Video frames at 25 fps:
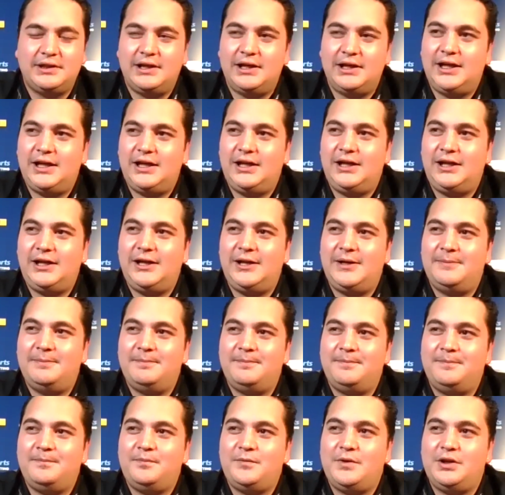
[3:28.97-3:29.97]

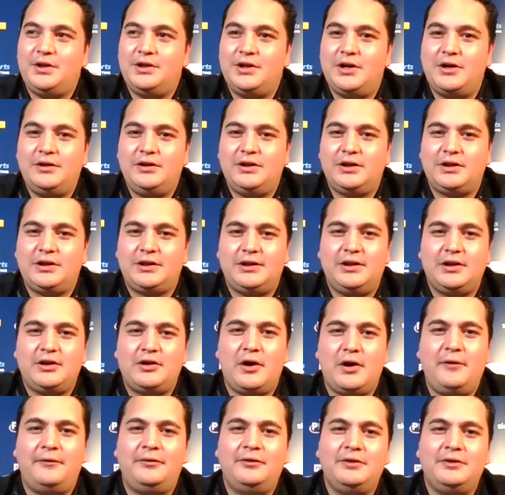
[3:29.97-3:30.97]
Um, you know, the, the
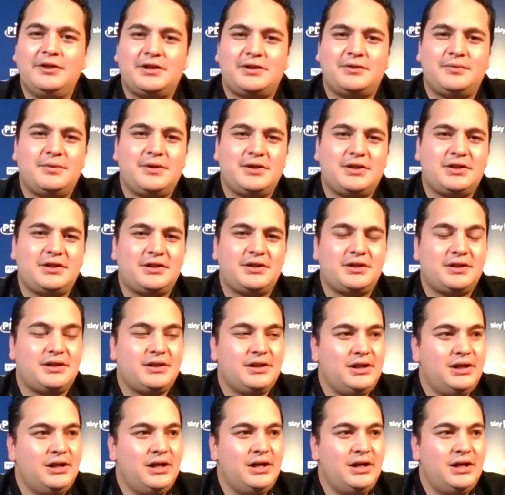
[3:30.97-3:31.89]
confidence was